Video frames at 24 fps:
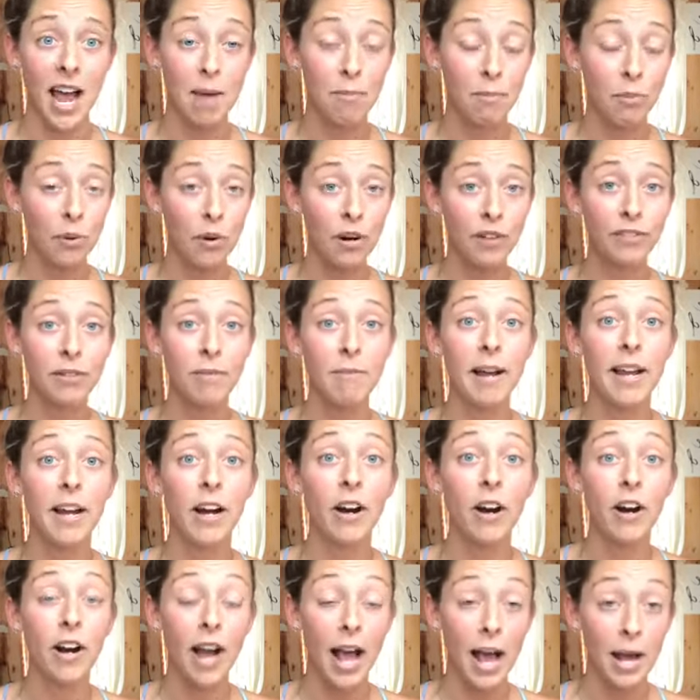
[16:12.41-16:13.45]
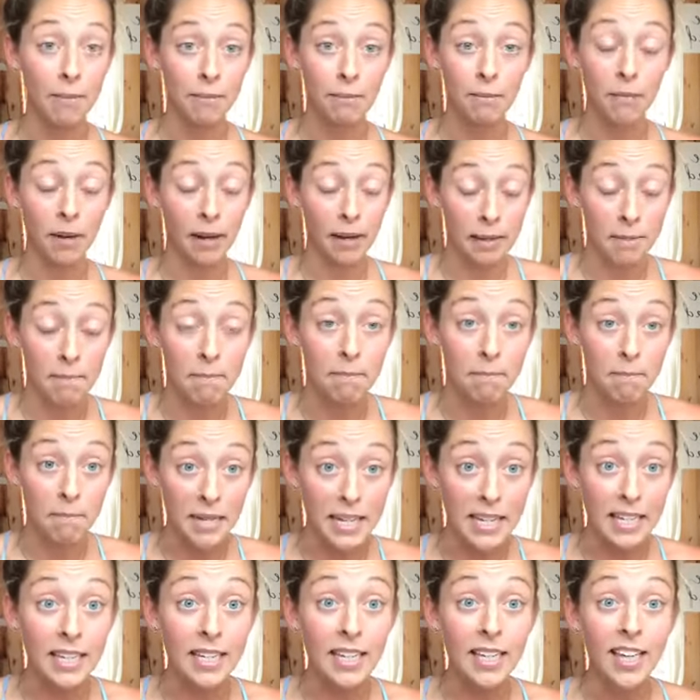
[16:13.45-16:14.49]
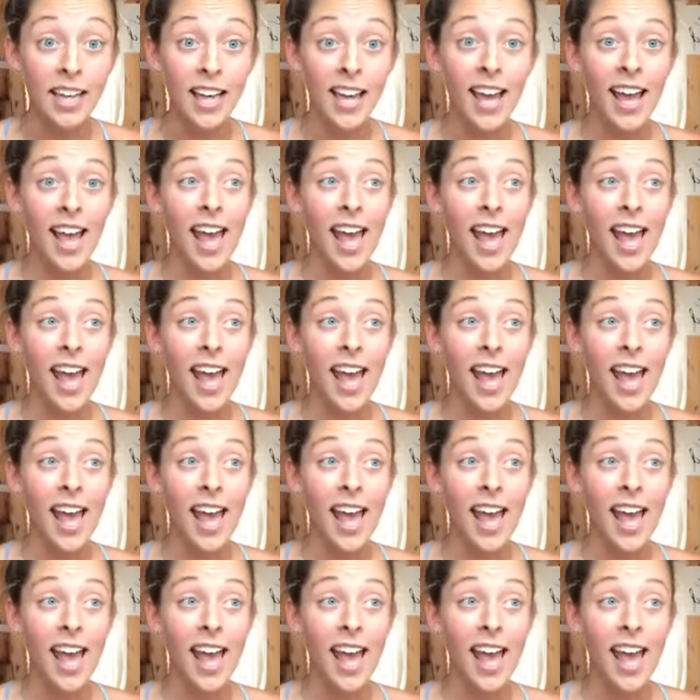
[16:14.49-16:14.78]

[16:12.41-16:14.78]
I pour from my heart, I am me,